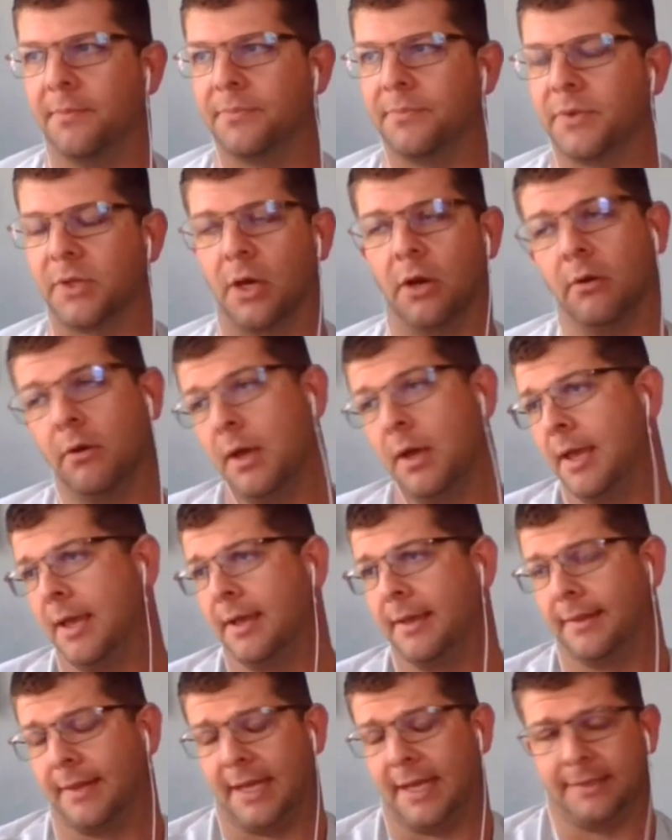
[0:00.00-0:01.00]
So
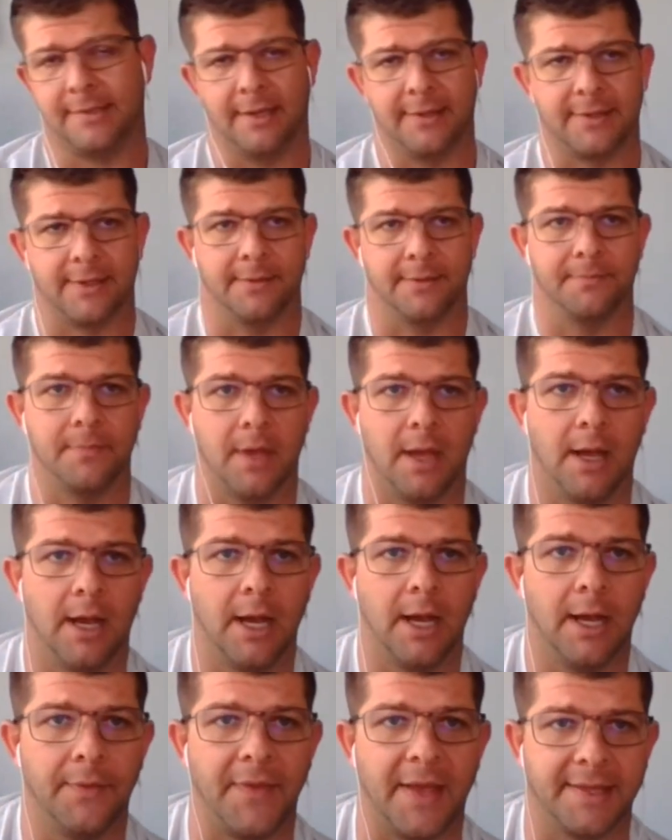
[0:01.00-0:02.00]
that does it.
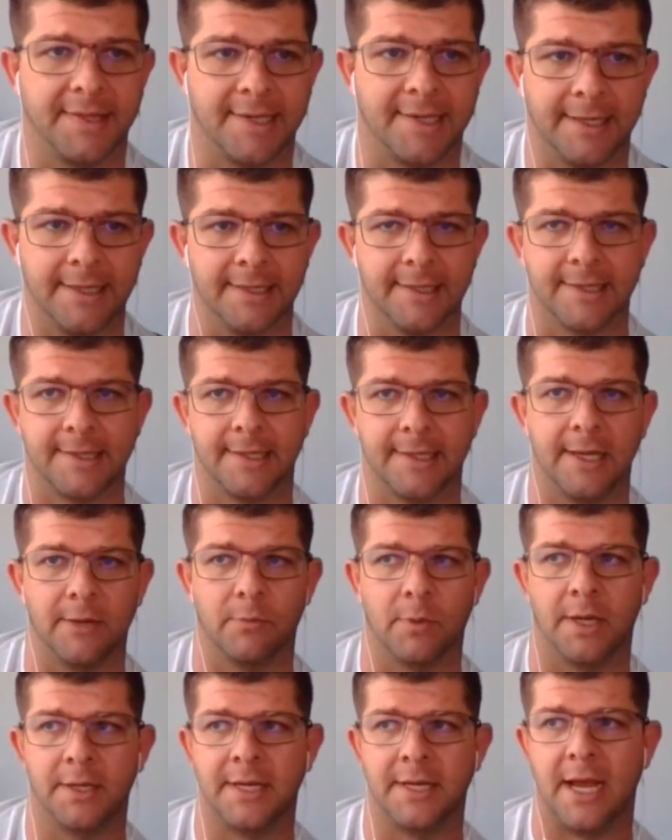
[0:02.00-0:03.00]
That's kind of the slate
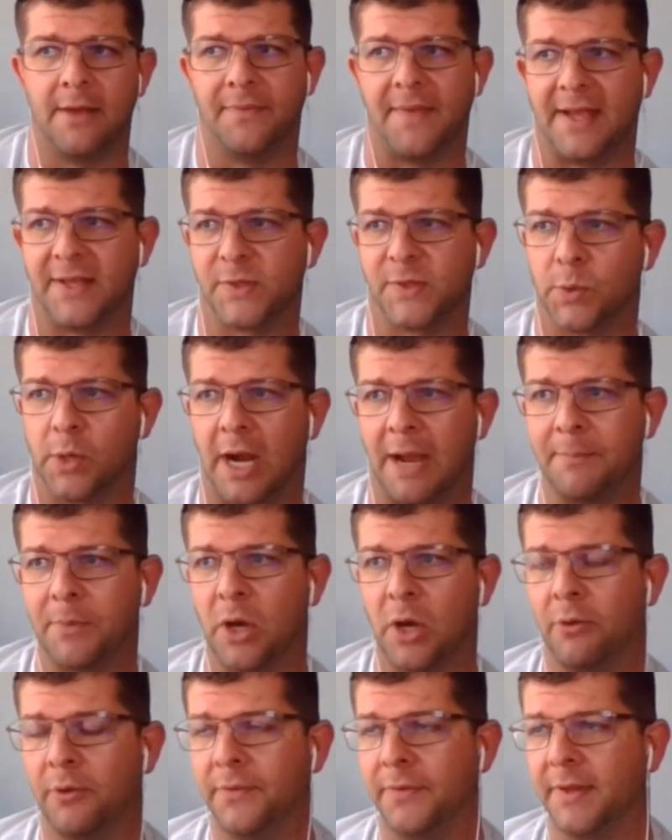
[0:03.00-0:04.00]
rundown. That's where I'm
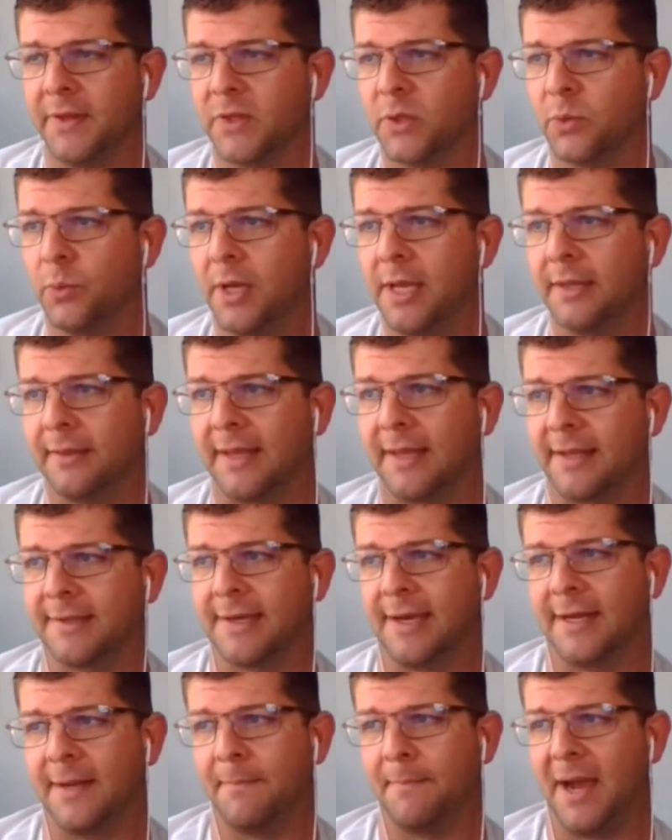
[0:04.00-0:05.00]
going this week. That's
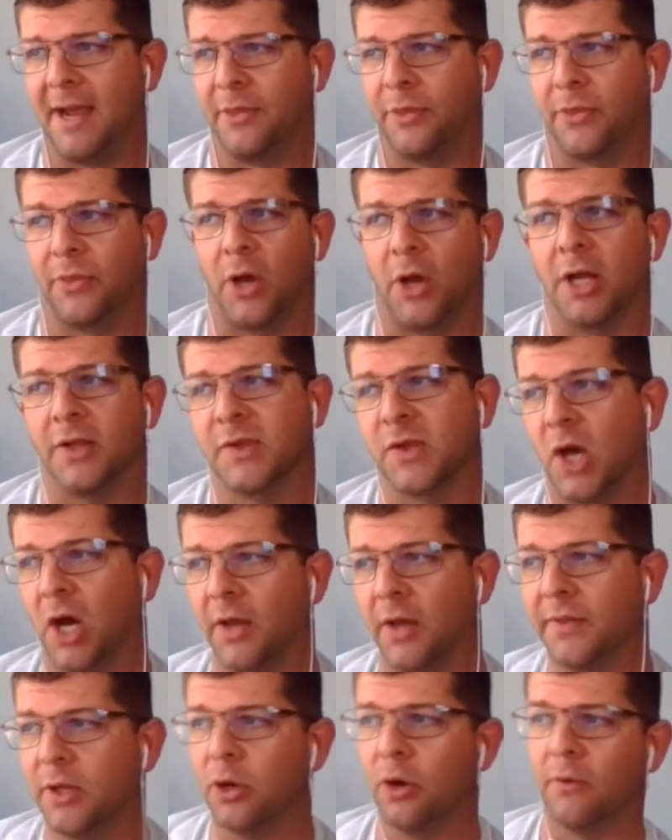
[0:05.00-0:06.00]
kind of my thoughts
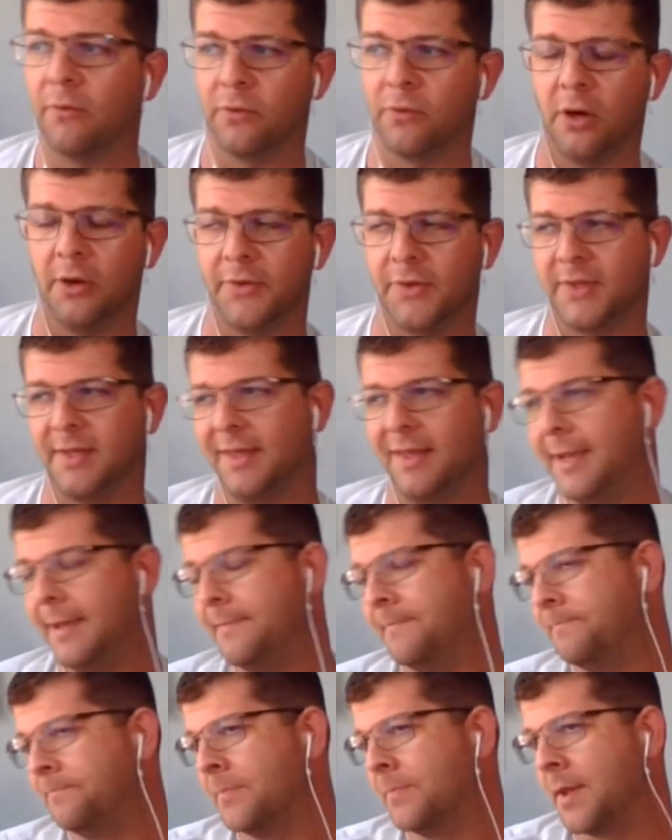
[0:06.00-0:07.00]
on the overall
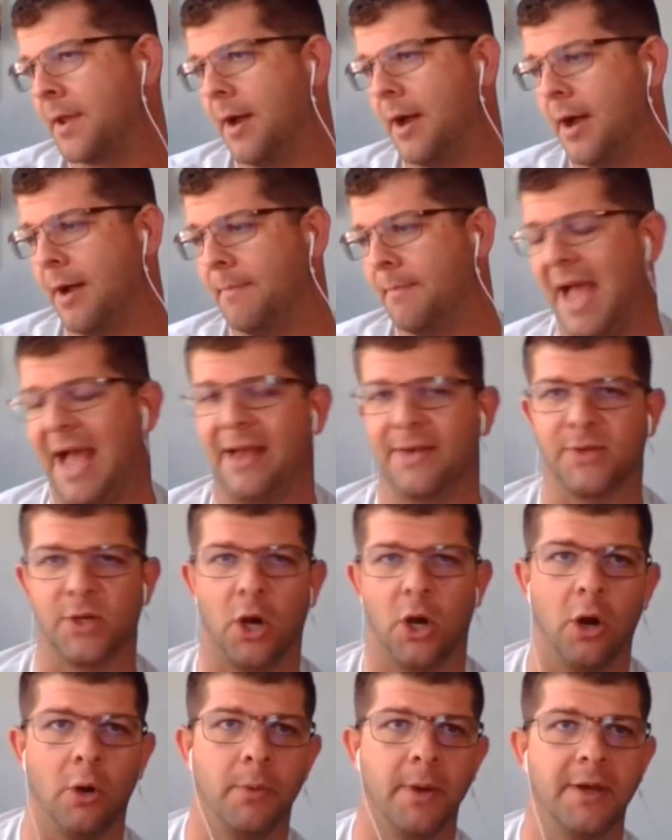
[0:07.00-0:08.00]
slate. As
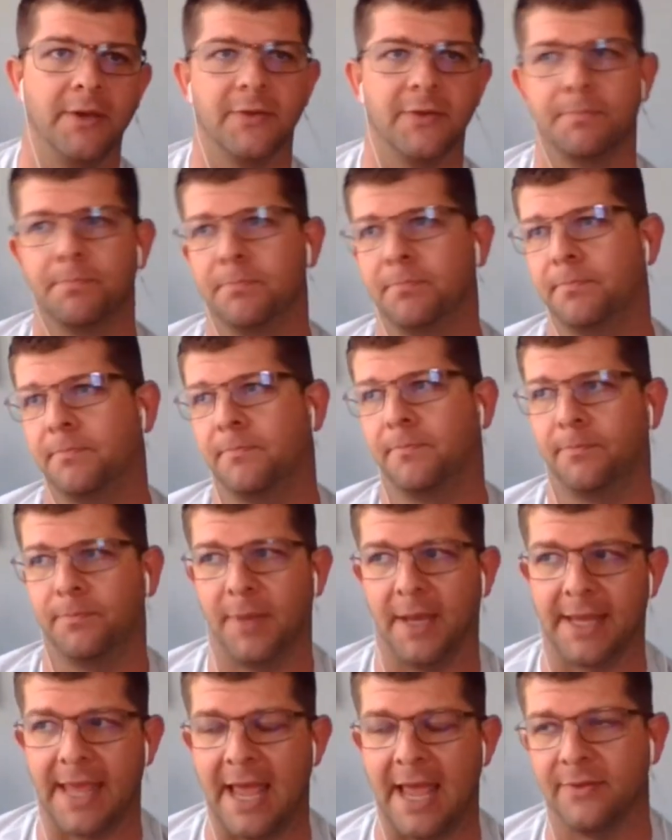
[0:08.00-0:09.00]
always,
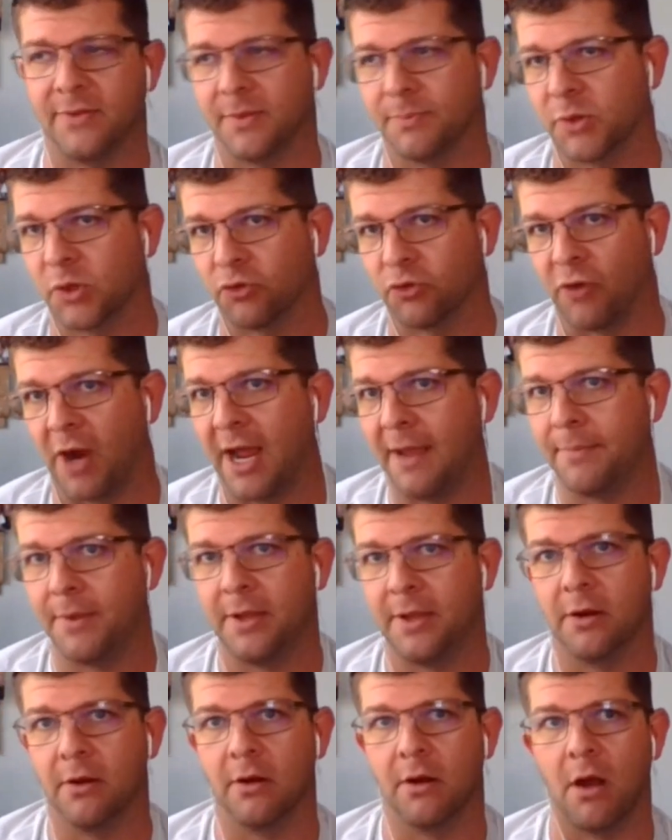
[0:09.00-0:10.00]
again, subscribe
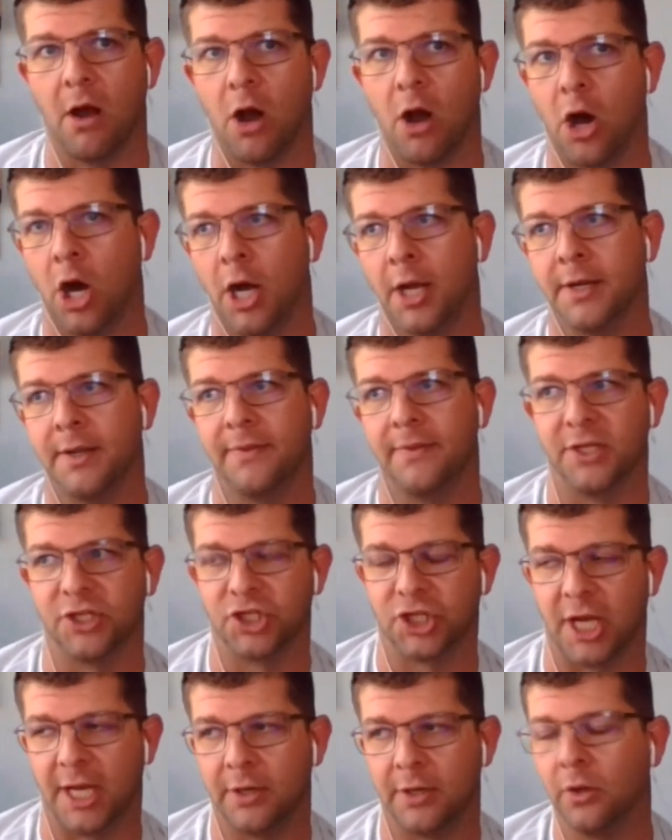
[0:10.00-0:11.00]
here on the
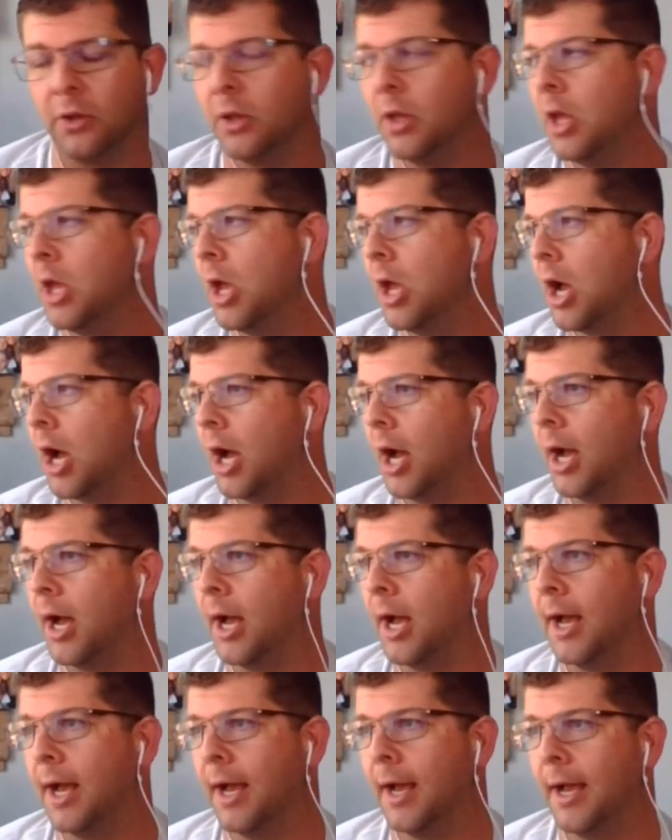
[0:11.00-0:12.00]
channel.
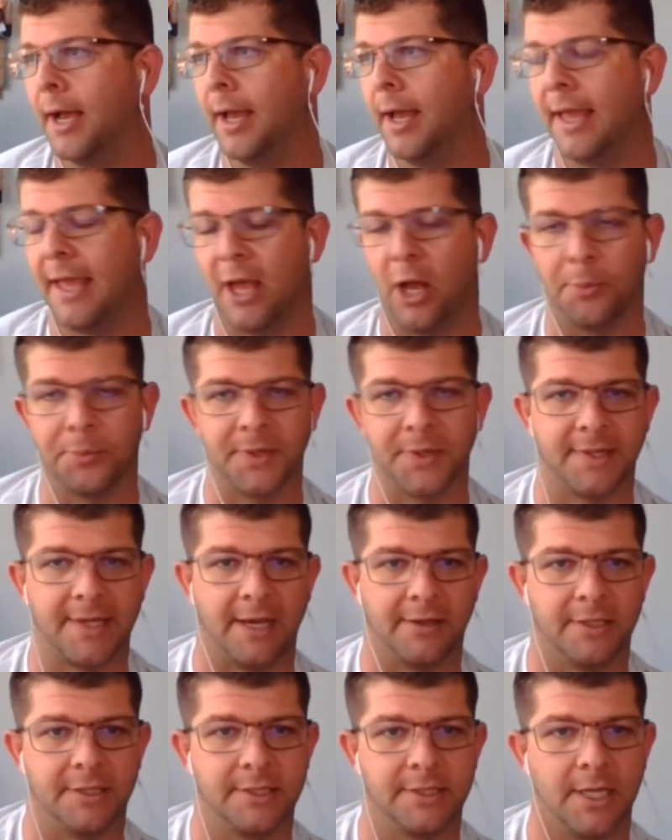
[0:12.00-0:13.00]
Helps us
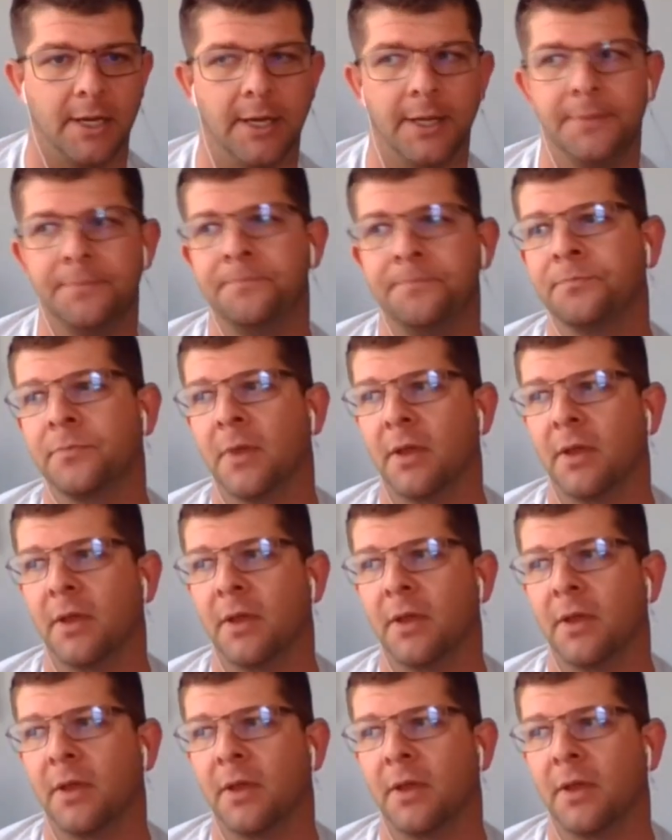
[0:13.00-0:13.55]
out a ton.